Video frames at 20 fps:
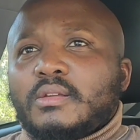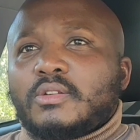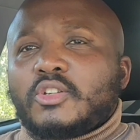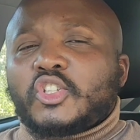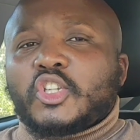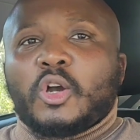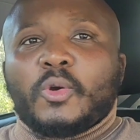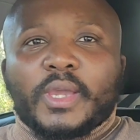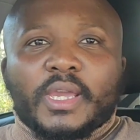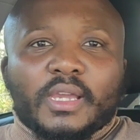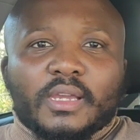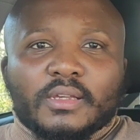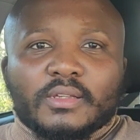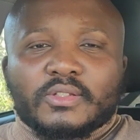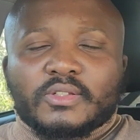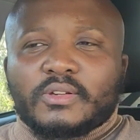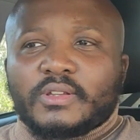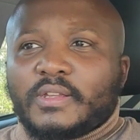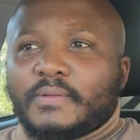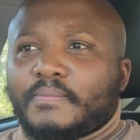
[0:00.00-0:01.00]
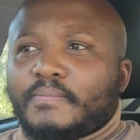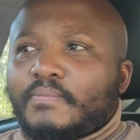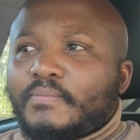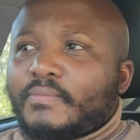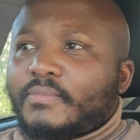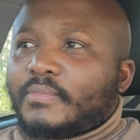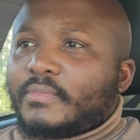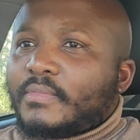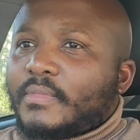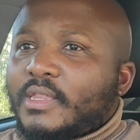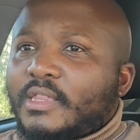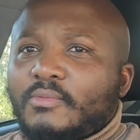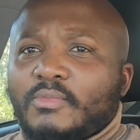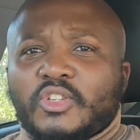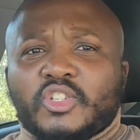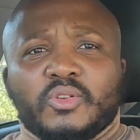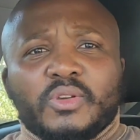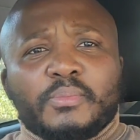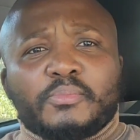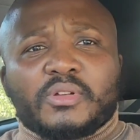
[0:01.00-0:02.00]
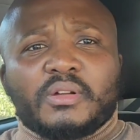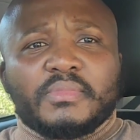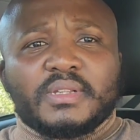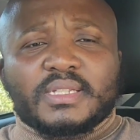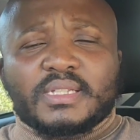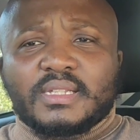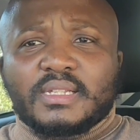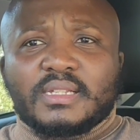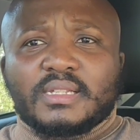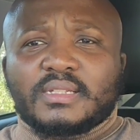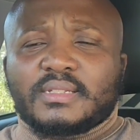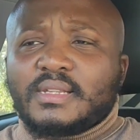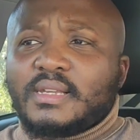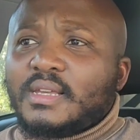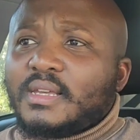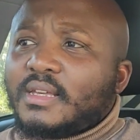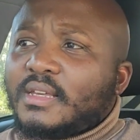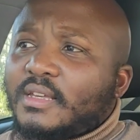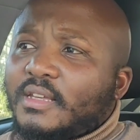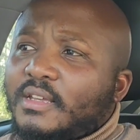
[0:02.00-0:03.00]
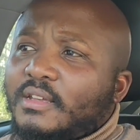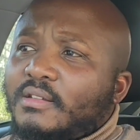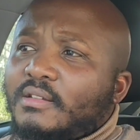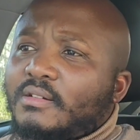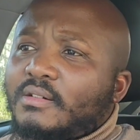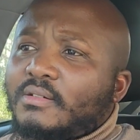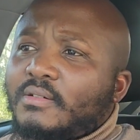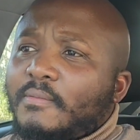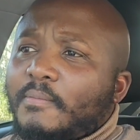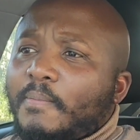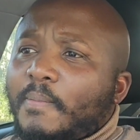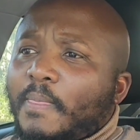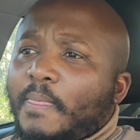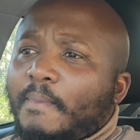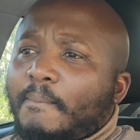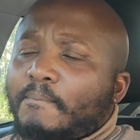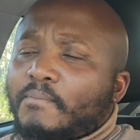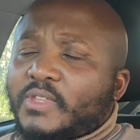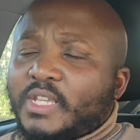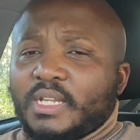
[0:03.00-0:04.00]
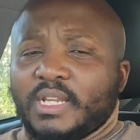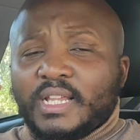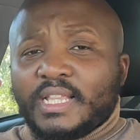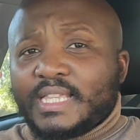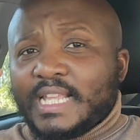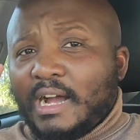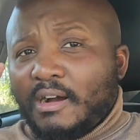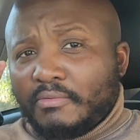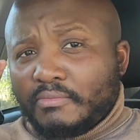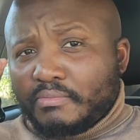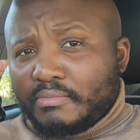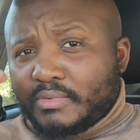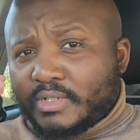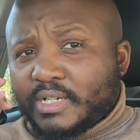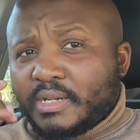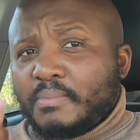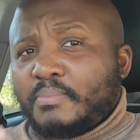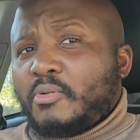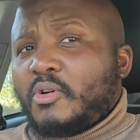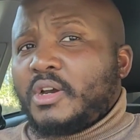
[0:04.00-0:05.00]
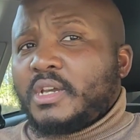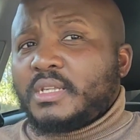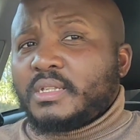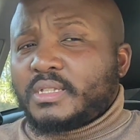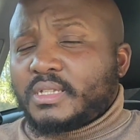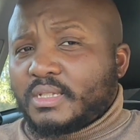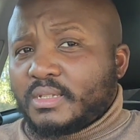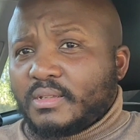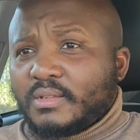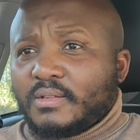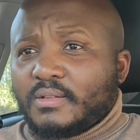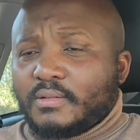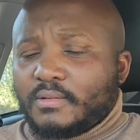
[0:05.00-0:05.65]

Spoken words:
showing, they were showing promises, you know, turning down 3 points.